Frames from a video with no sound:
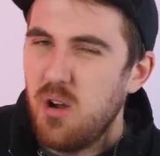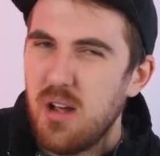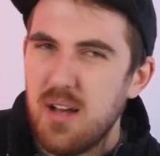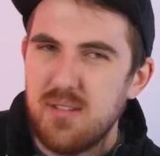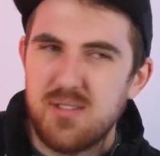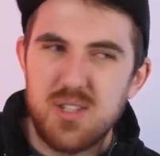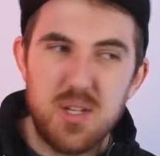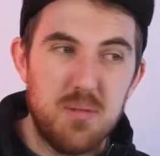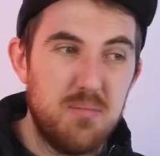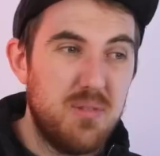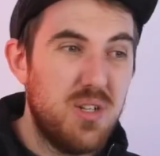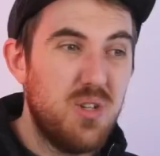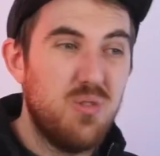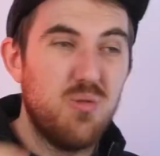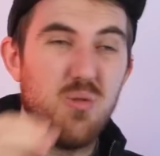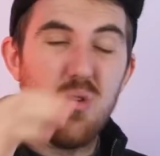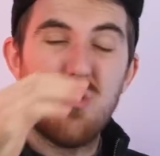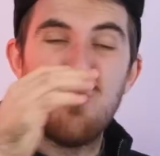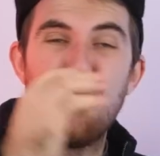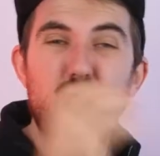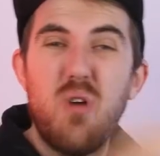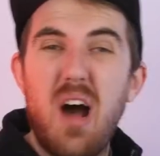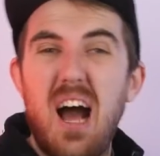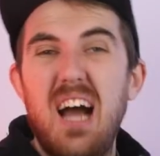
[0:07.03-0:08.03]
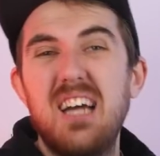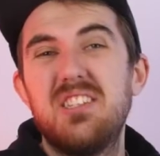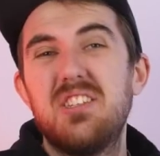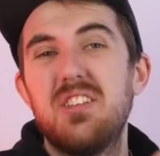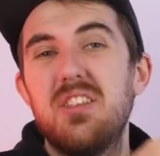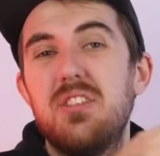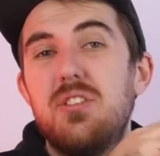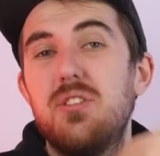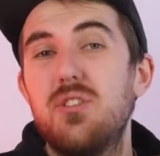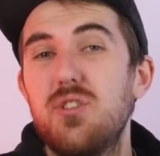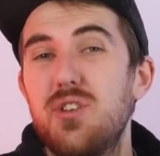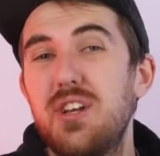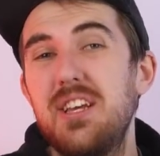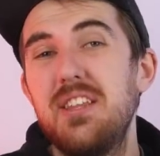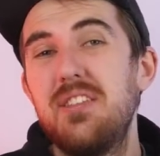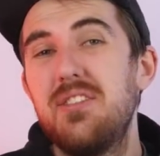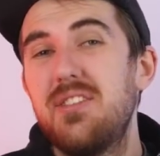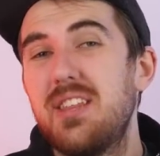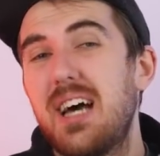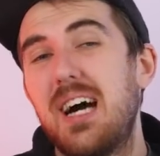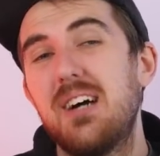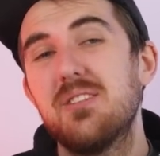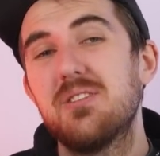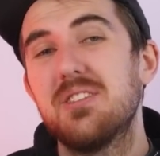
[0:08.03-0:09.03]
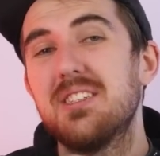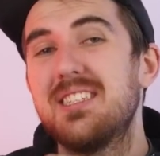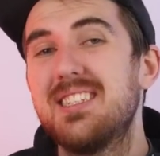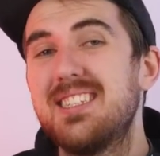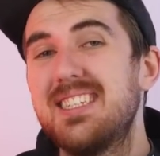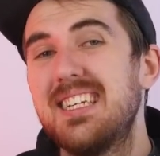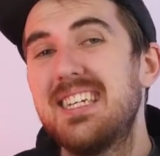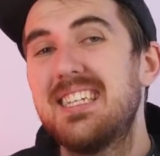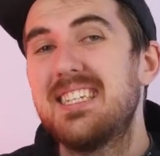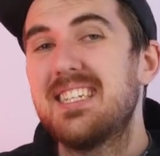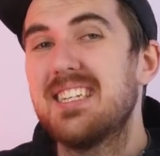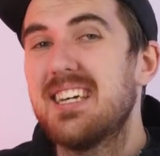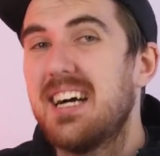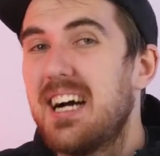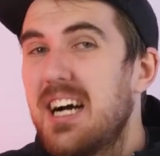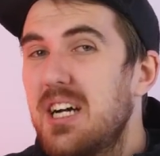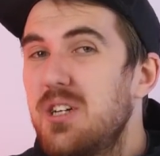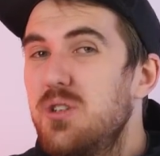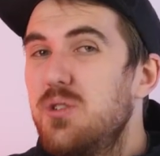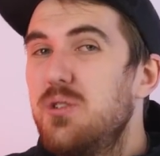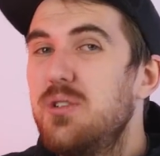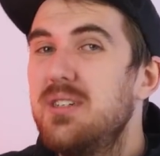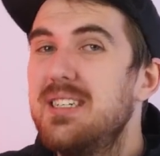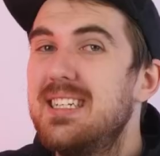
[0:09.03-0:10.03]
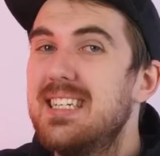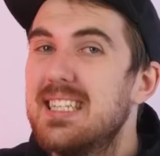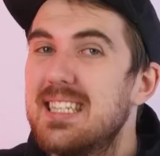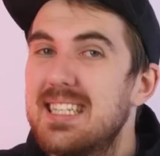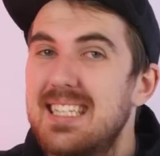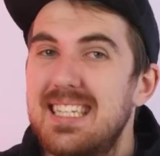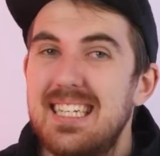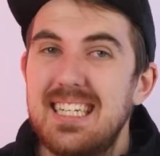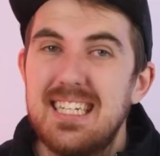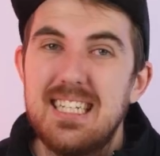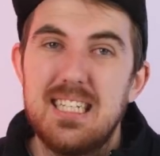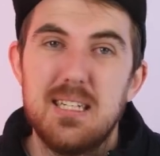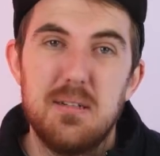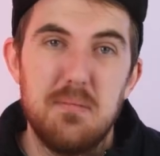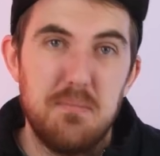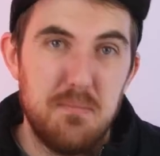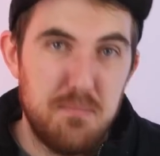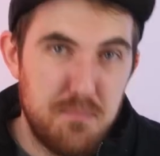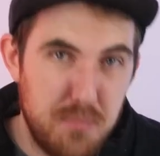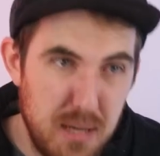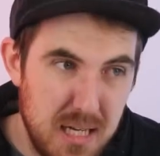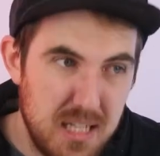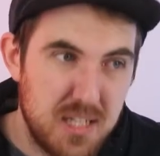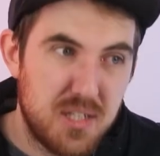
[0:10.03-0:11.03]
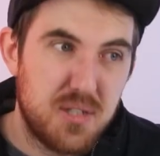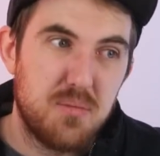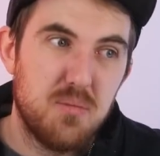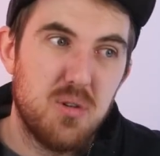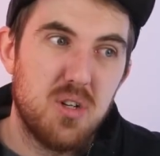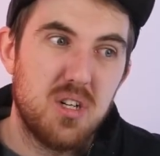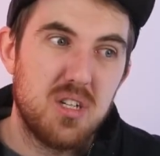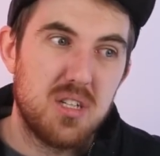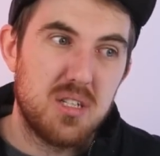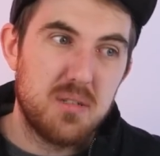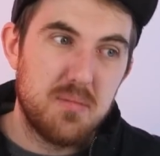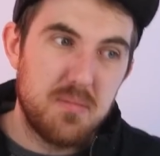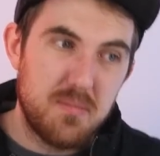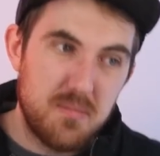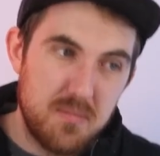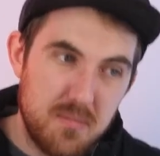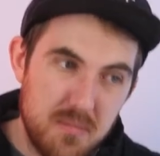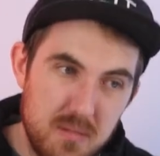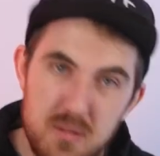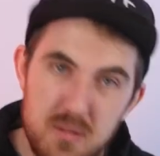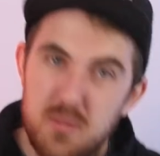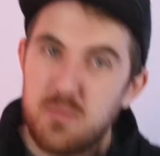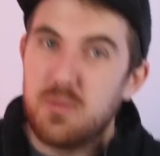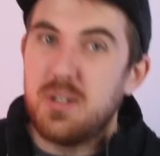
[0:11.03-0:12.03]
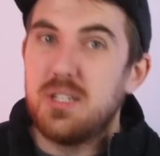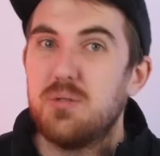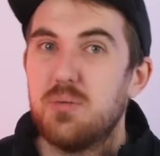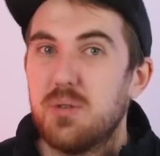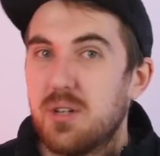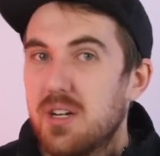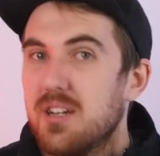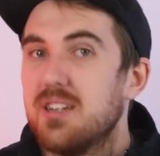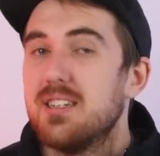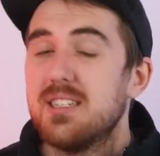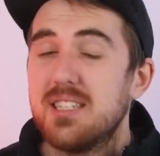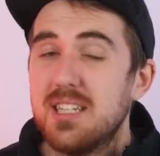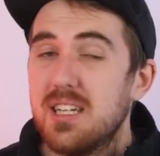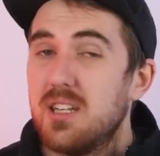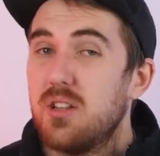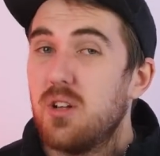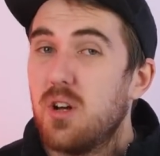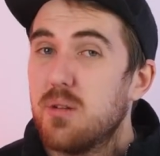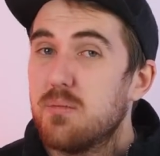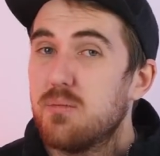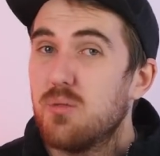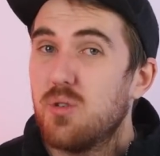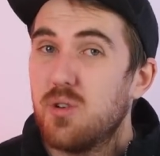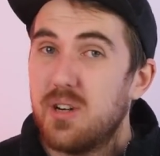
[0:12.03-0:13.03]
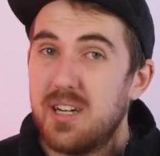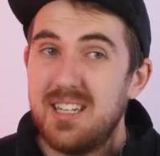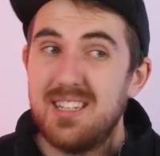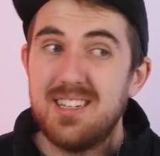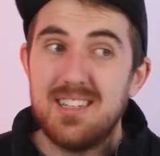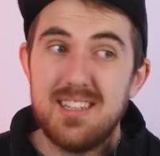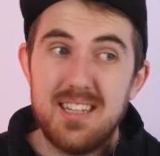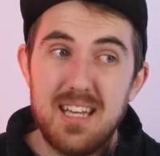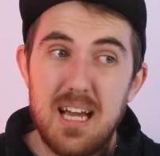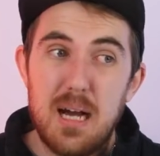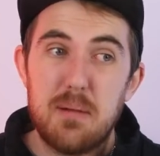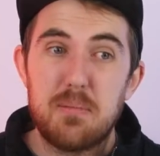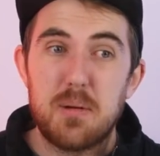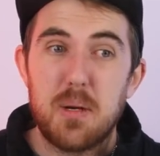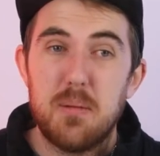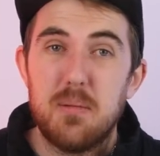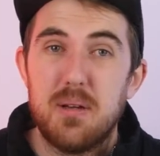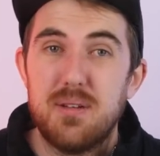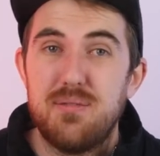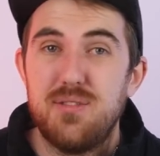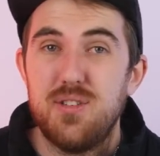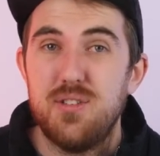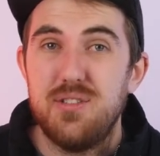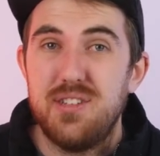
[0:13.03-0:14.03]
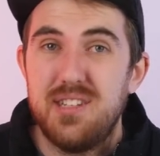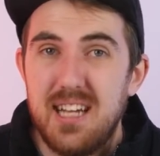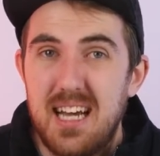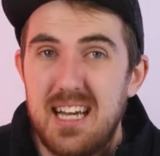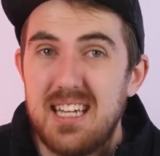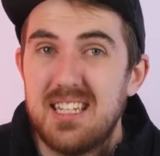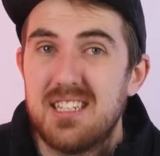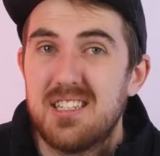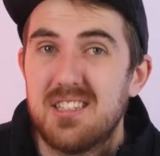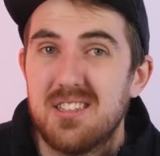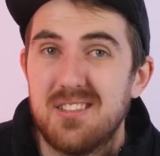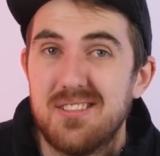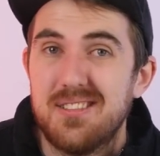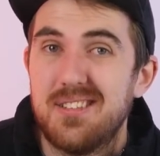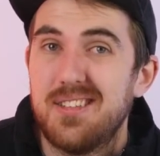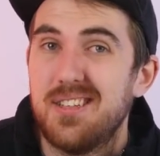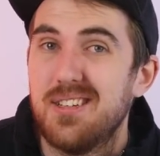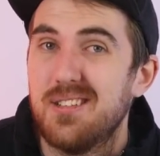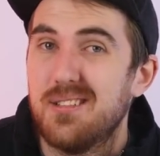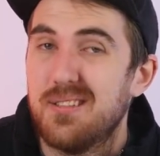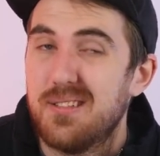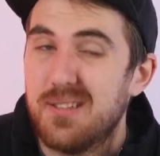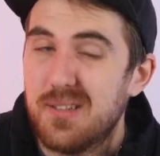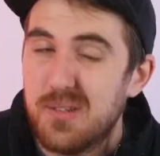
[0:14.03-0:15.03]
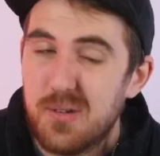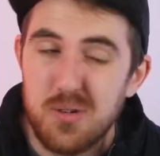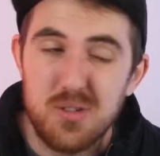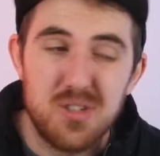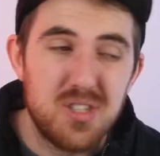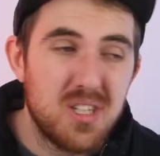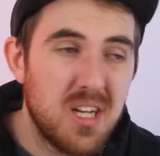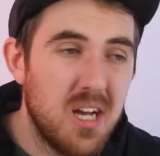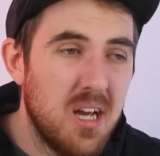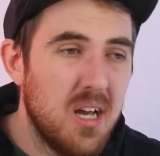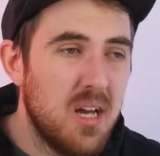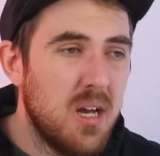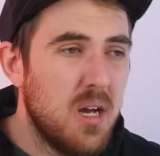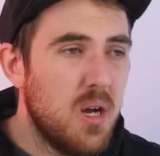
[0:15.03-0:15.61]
We have some new Ryzen 3600 leaked benchmarks which we're going to see a lot more in the upcoming few days till the launch.